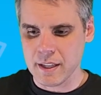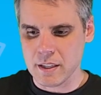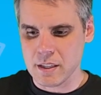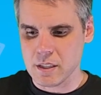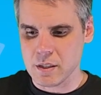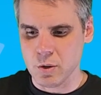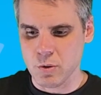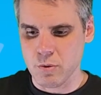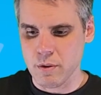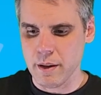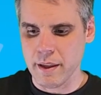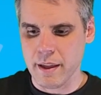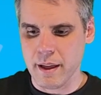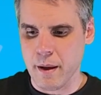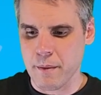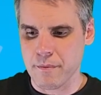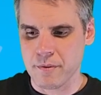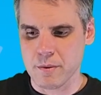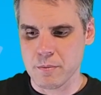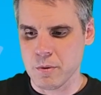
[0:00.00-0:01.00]
I think it's still
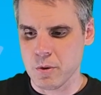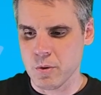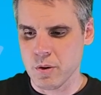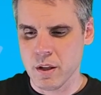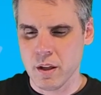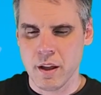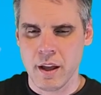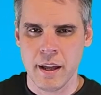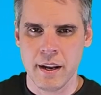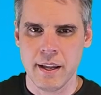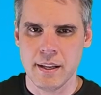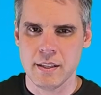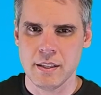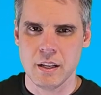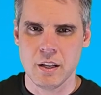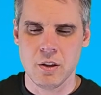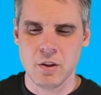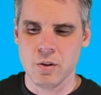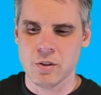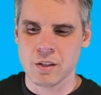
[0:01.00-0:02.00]
really comfortable
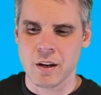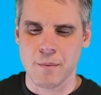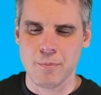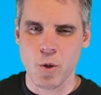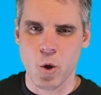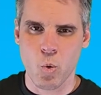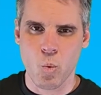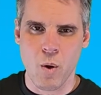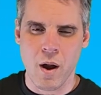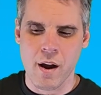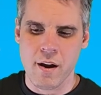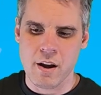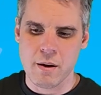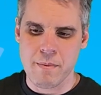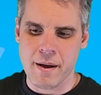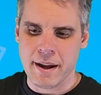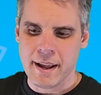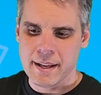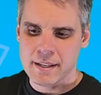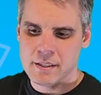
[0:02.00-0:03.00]
and easy to use, and I'm not
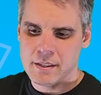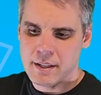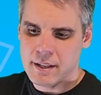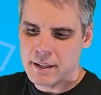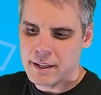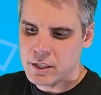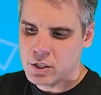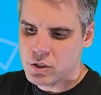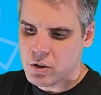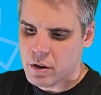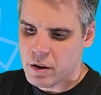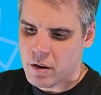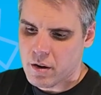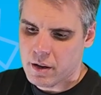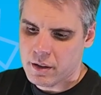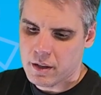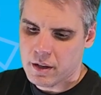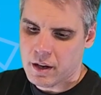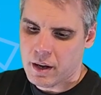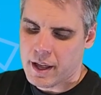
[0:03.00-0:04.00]
worried about accidentally
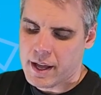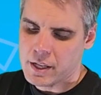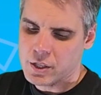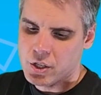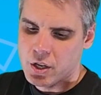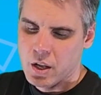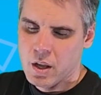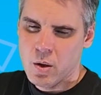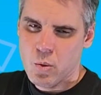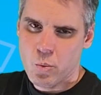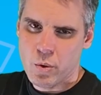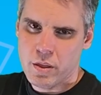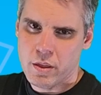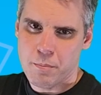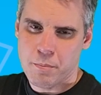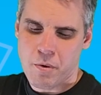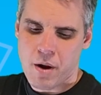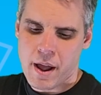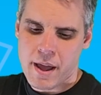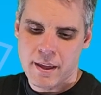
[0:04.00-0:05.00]
triggering the clutch
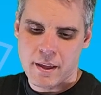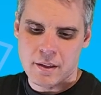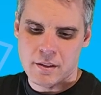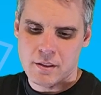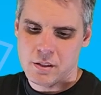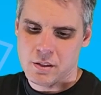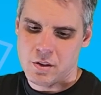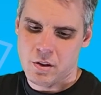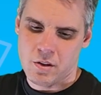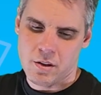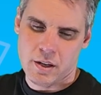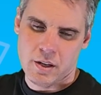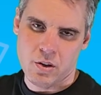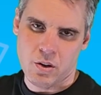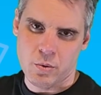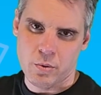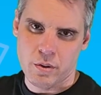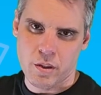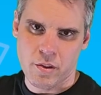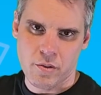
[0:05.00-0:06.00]
with the brake, and
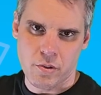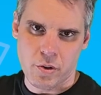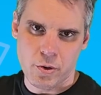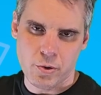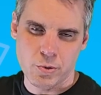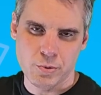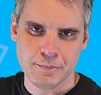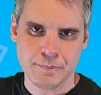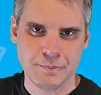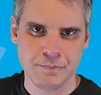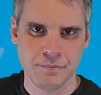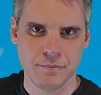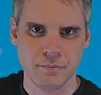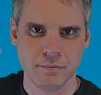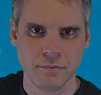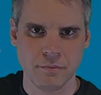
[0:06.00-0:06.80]
certainly not with the throttle.